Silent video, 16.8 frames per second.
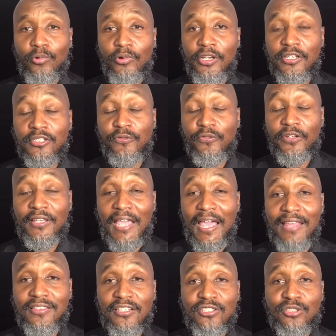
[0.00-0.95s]
Williams
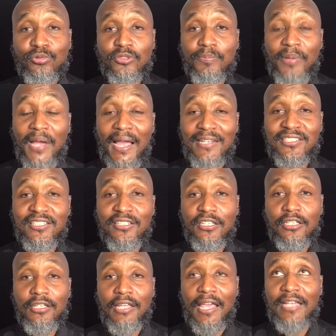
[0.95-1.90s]
forgot this was
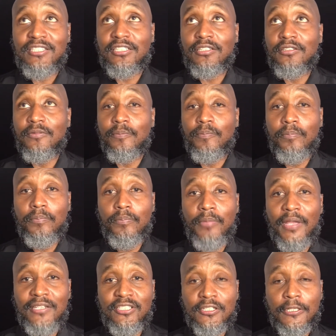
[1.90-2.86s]
boxing. He actually
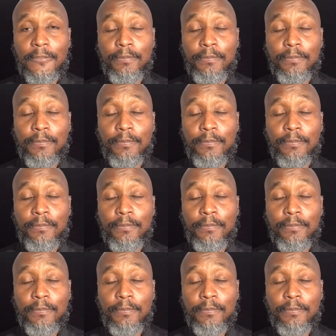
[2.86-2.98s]
basically